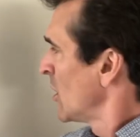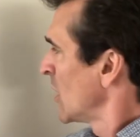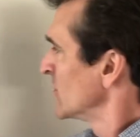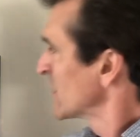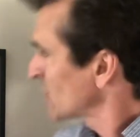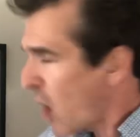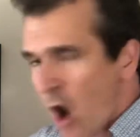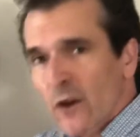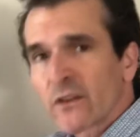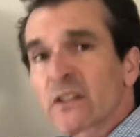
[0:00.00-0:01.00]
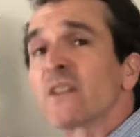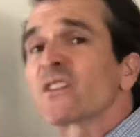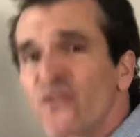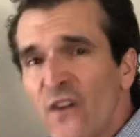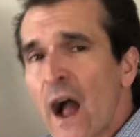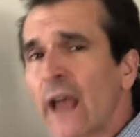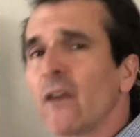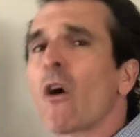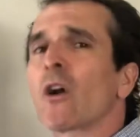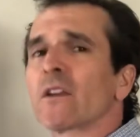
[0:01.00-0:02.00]
And this artist, this fine
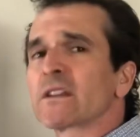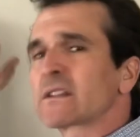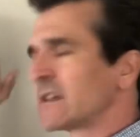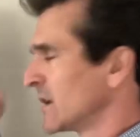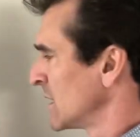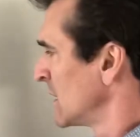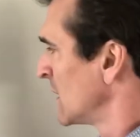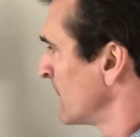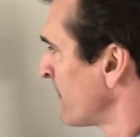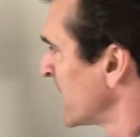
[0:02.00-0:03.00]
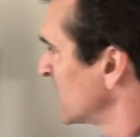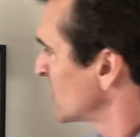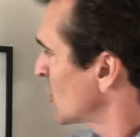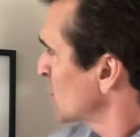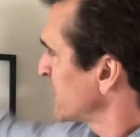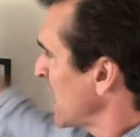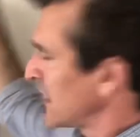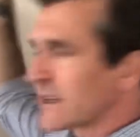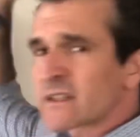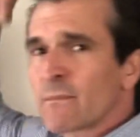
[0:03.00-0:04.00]
artist, is
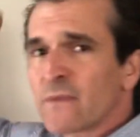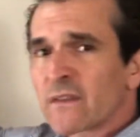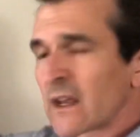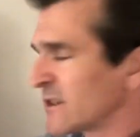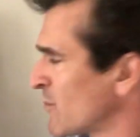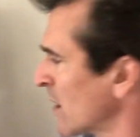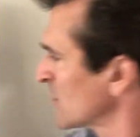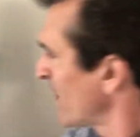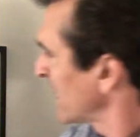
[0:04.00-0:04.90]
creating something that is marked by